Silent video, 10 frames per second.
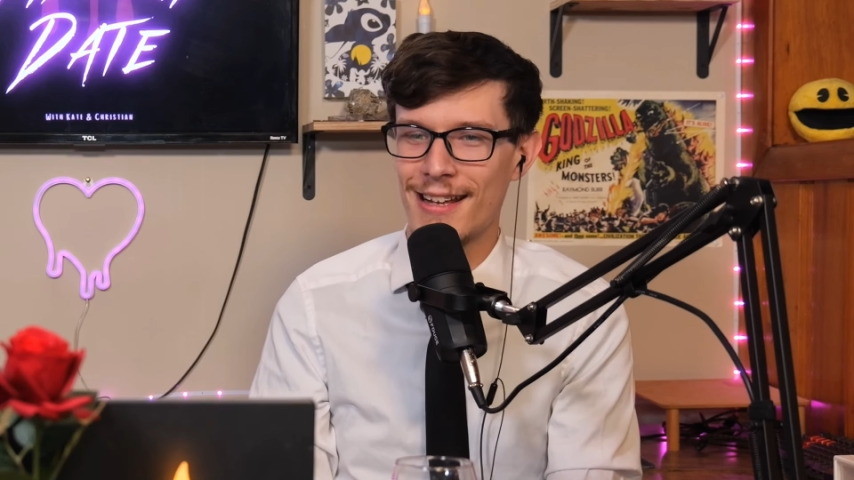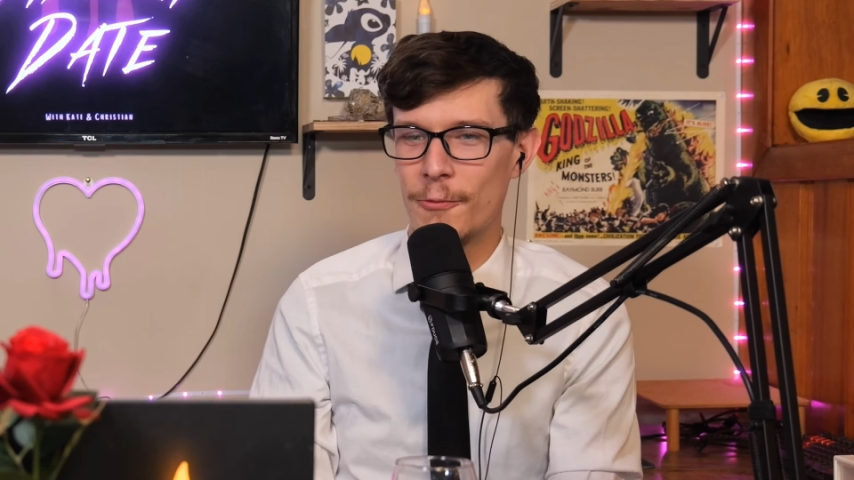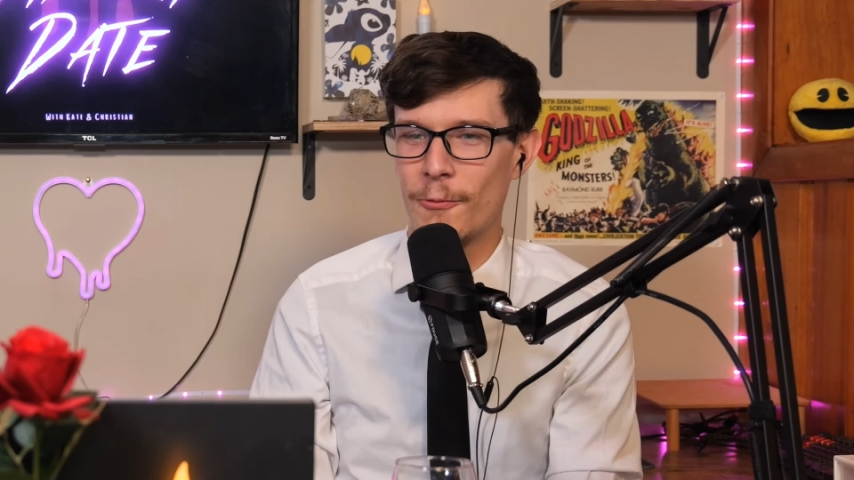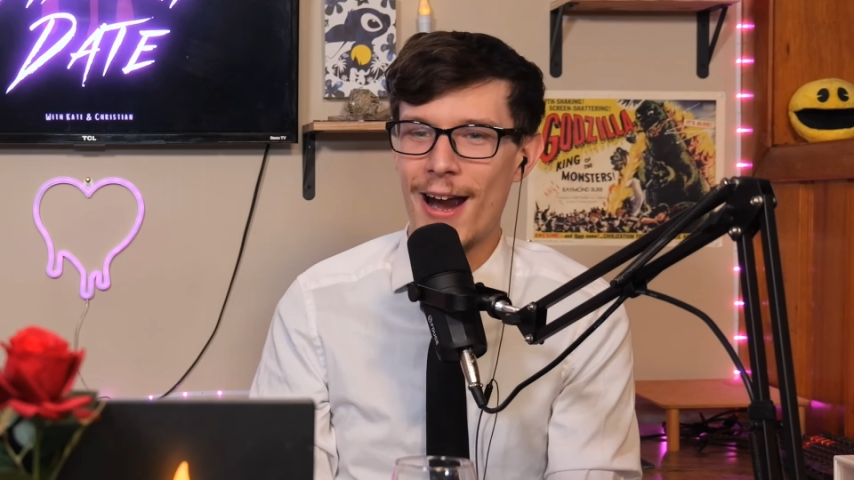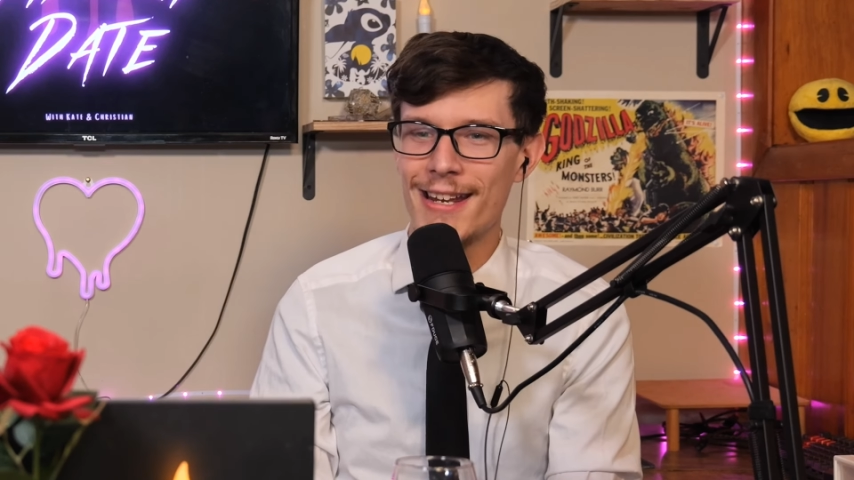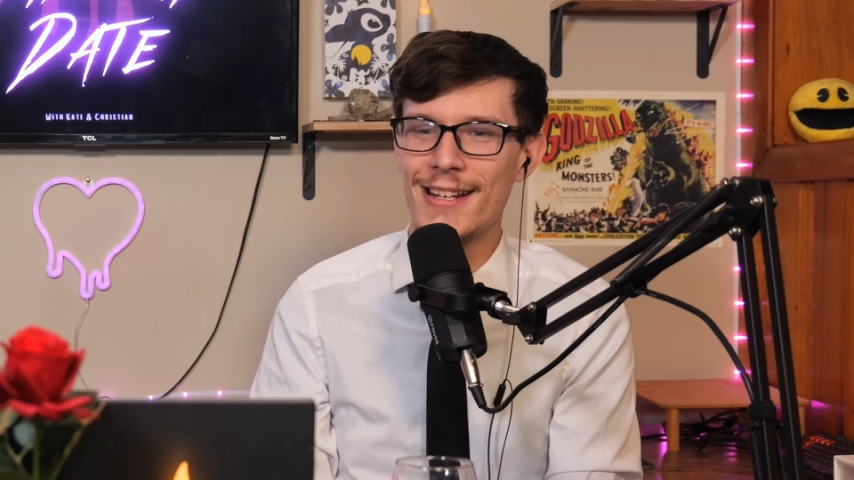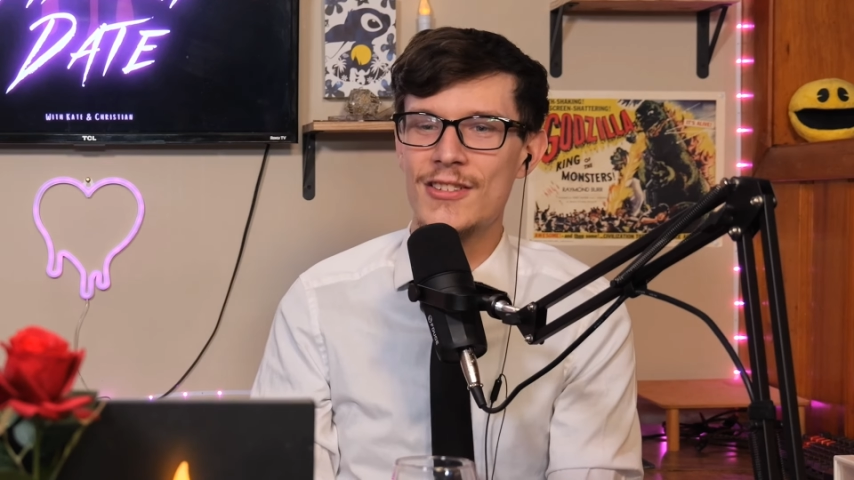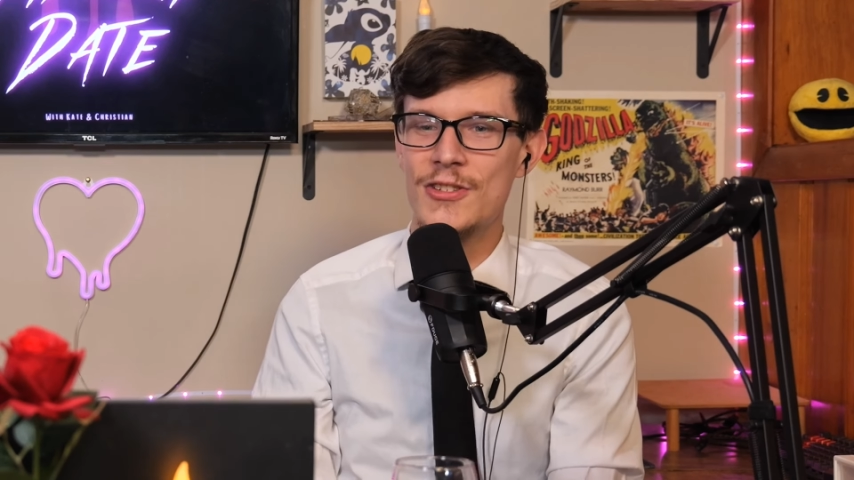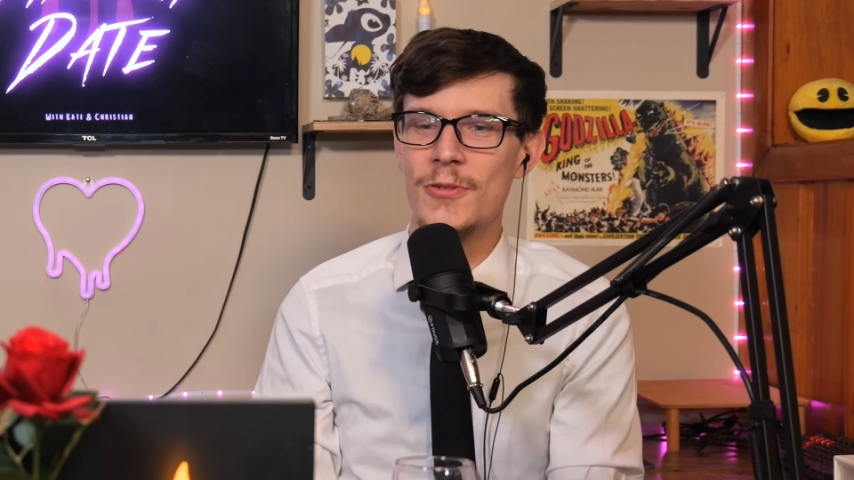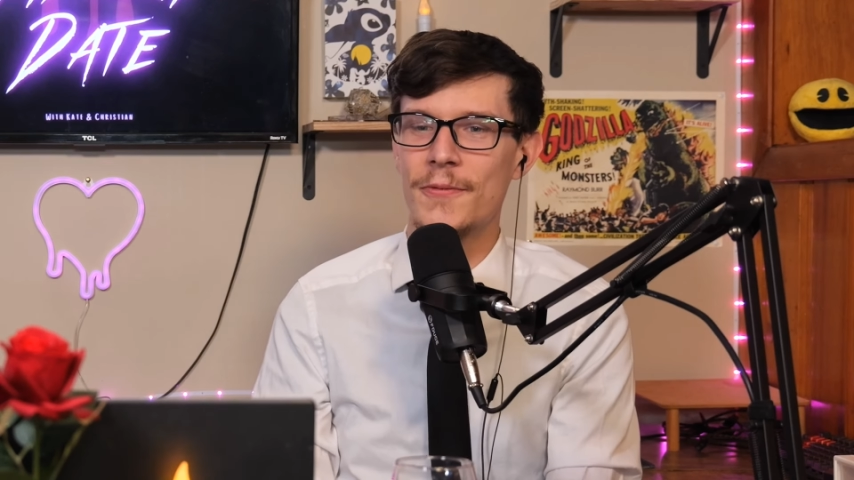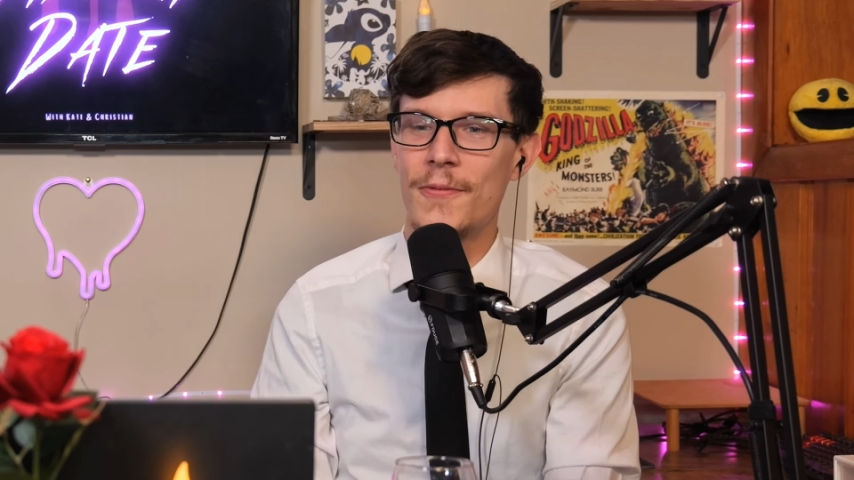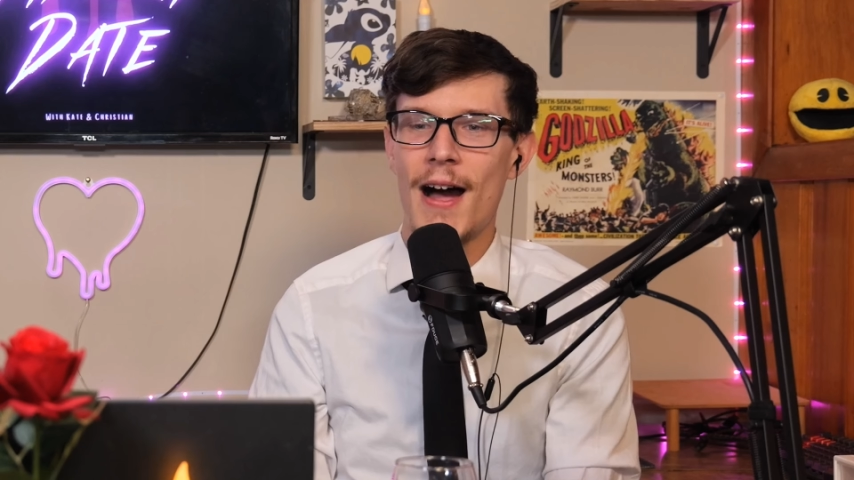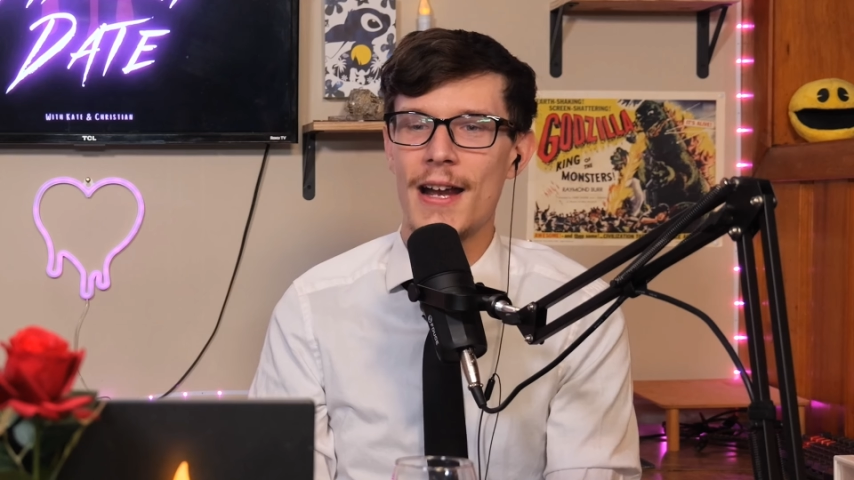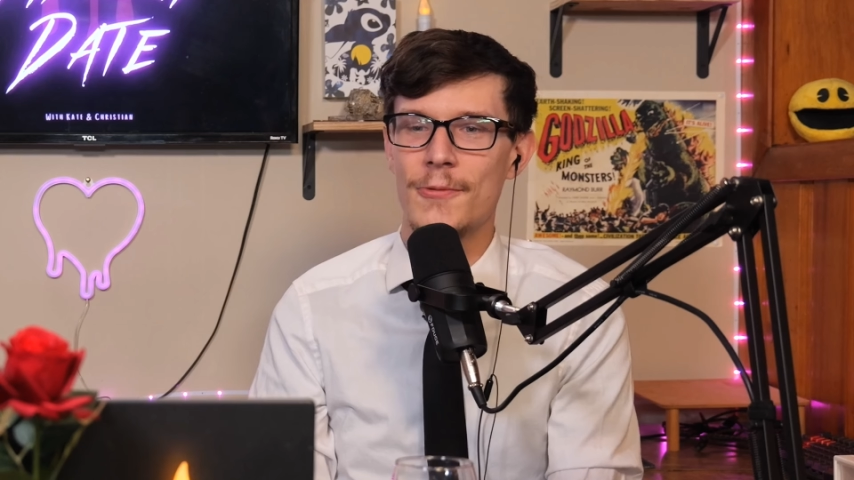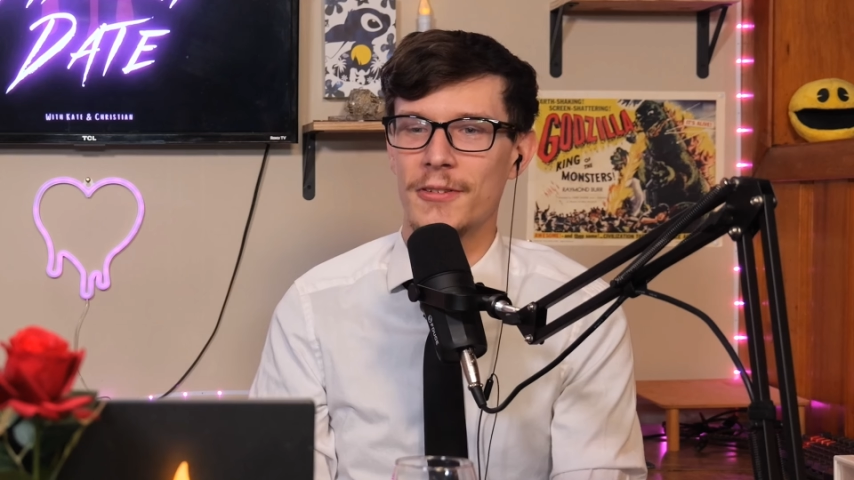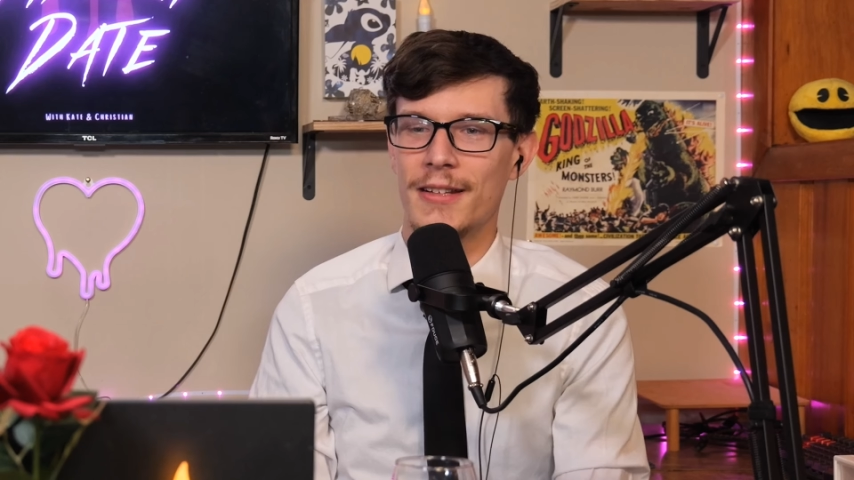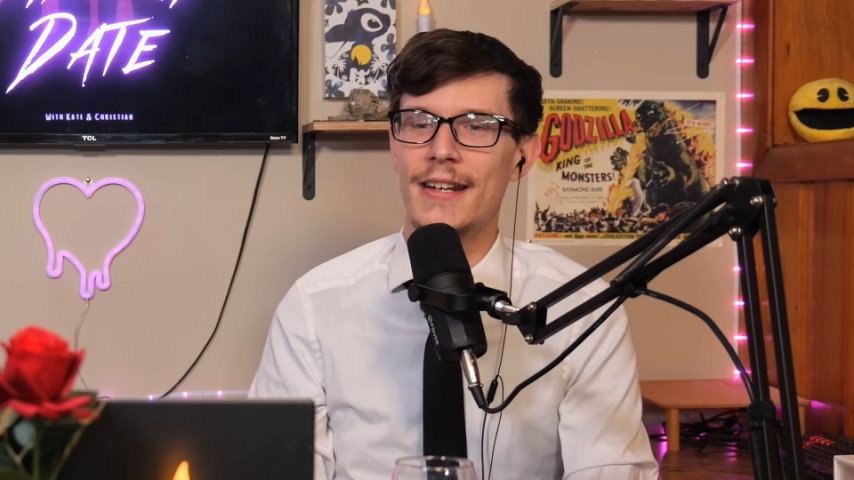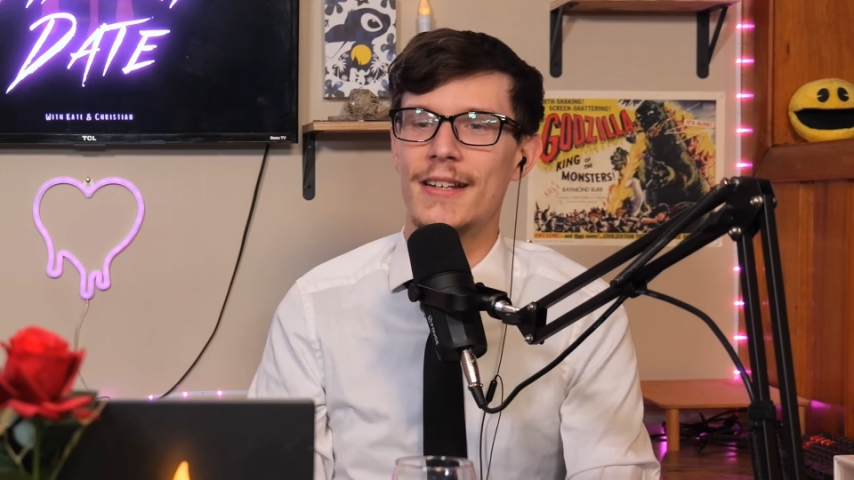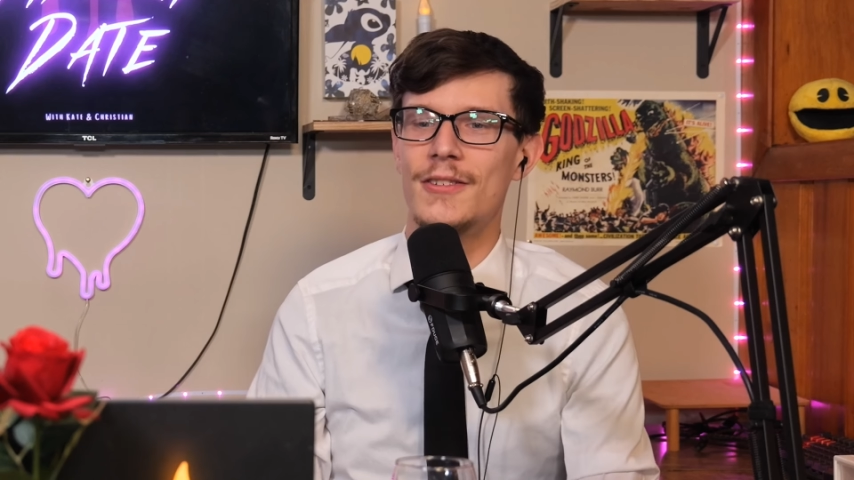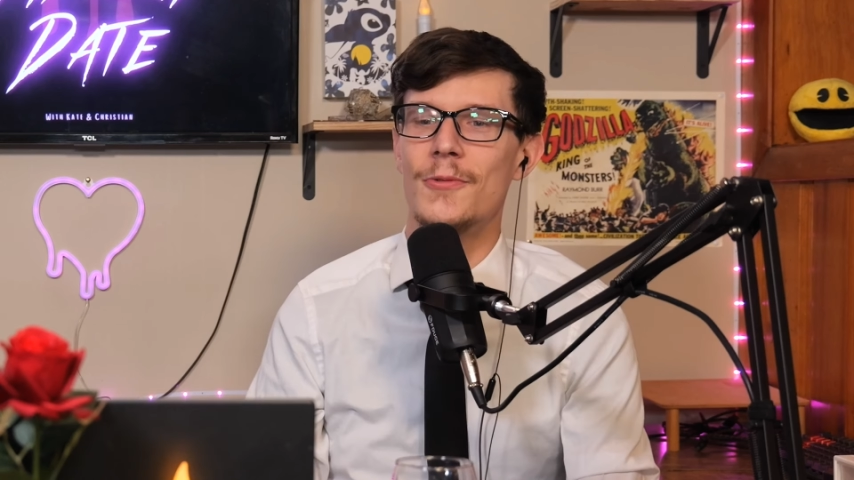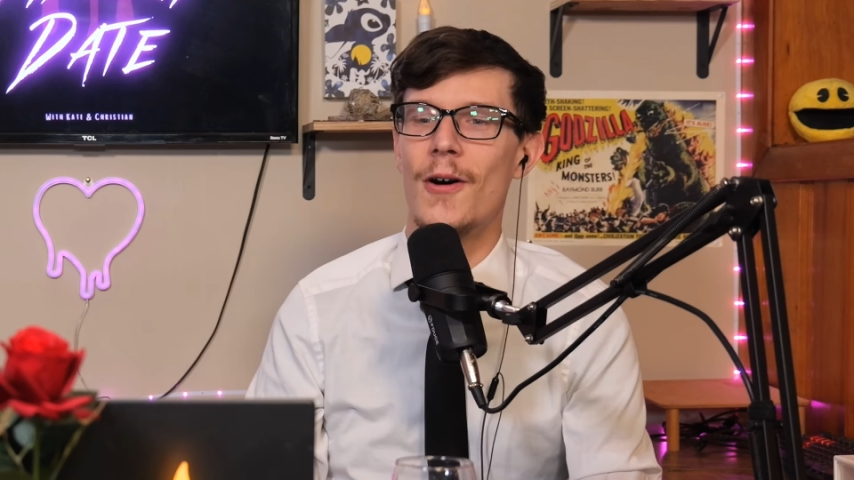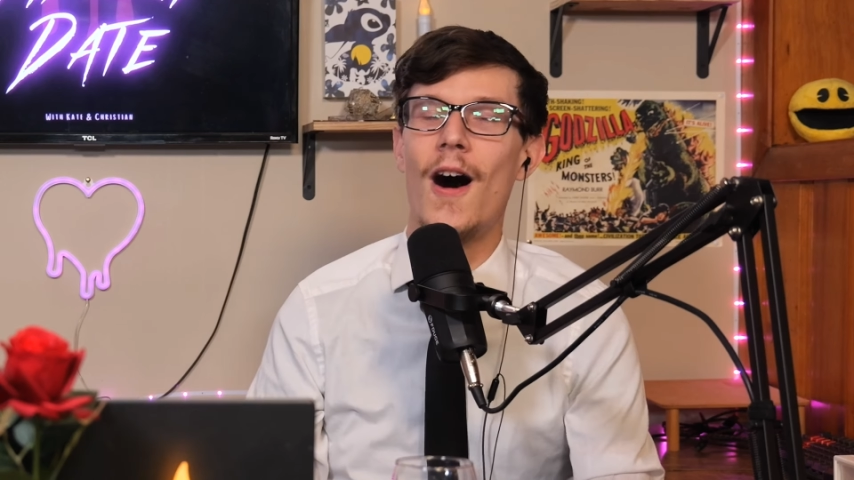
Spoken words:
and writings you can find related to